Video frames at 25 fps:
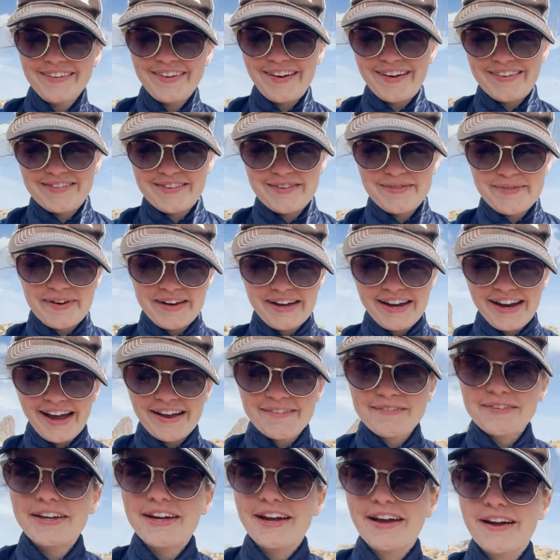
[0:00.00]
everybody, I'm
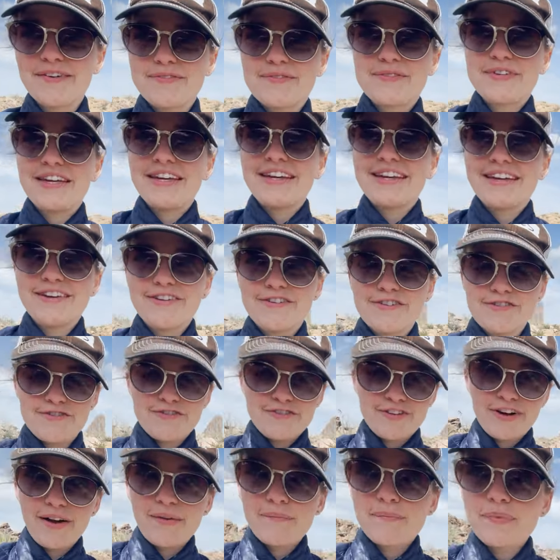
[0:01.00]
gonna update you
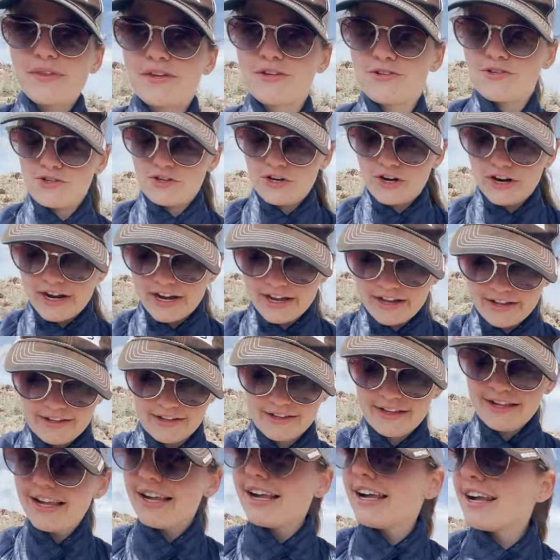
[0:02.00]
from the
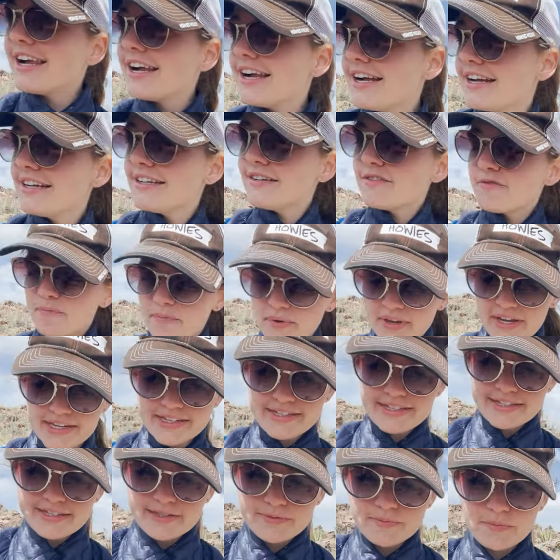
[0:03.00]
trail
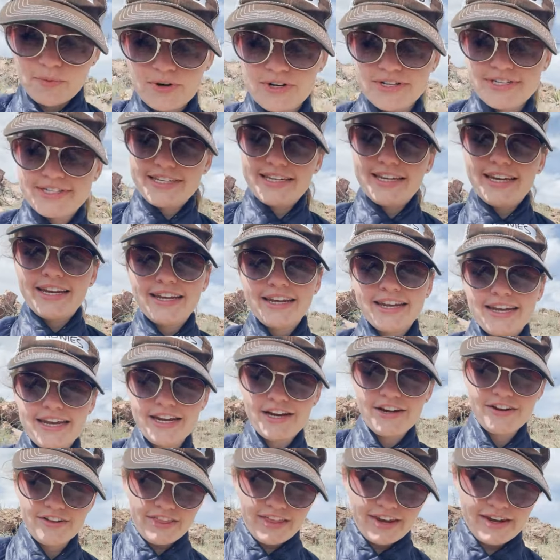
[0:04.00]
because it's more scenic
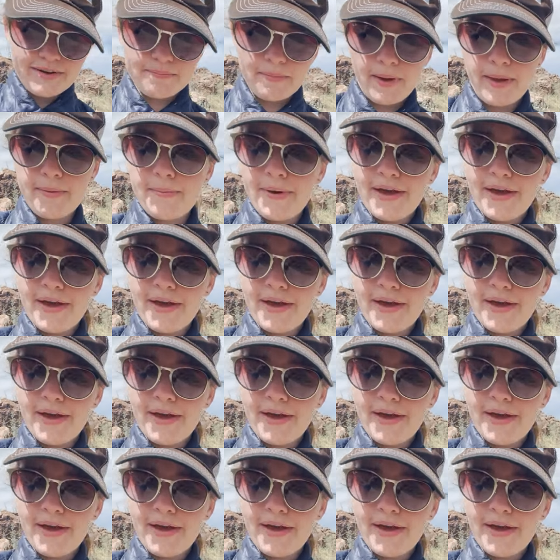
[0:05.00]
here than in my